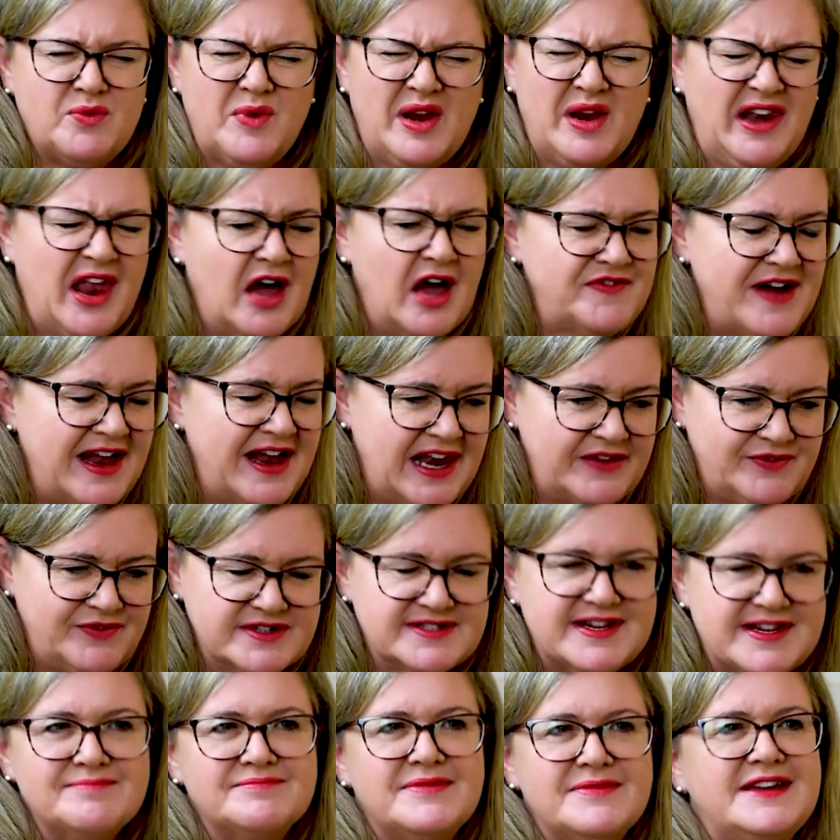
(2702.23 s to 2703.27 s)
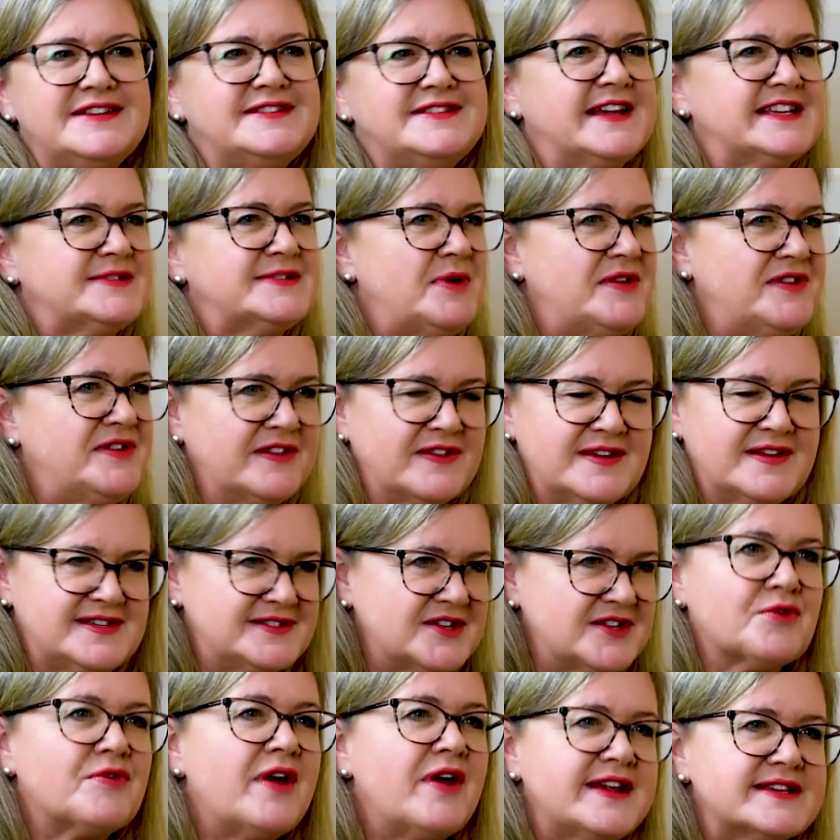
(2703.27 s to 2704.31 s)
We love our level 10 meetings. We think this is a
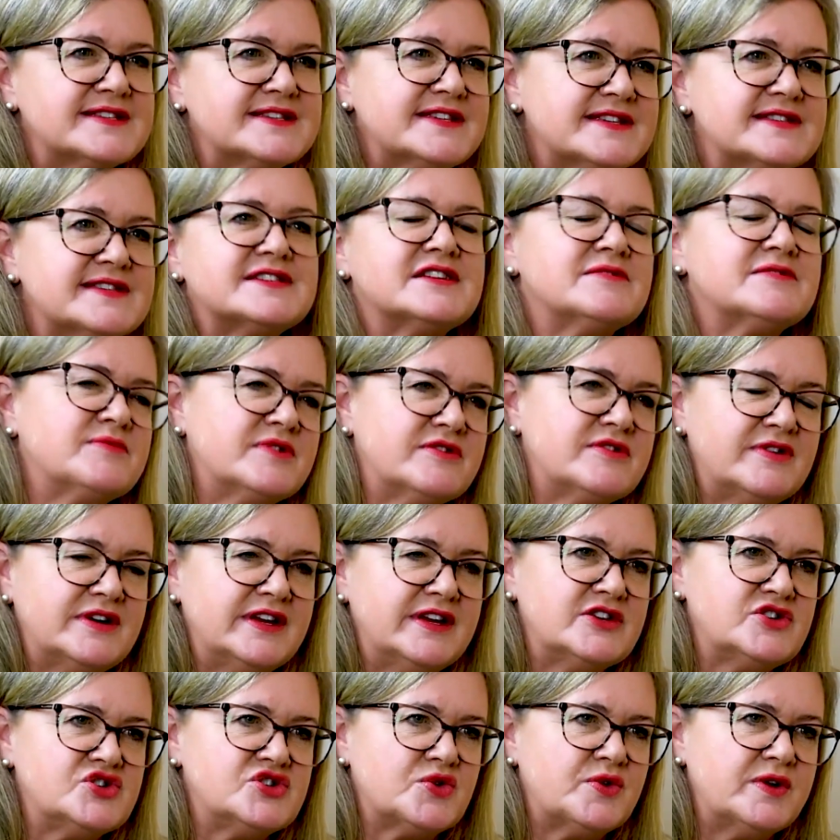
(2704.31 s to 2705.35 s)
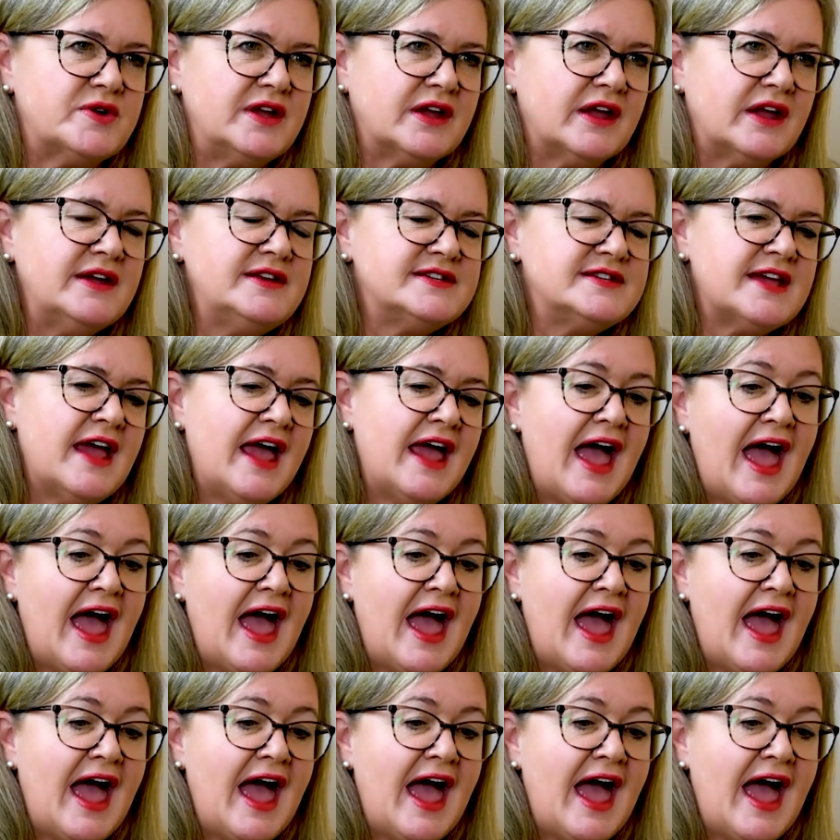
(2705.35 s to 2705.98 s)
great system. We're really enjoying it.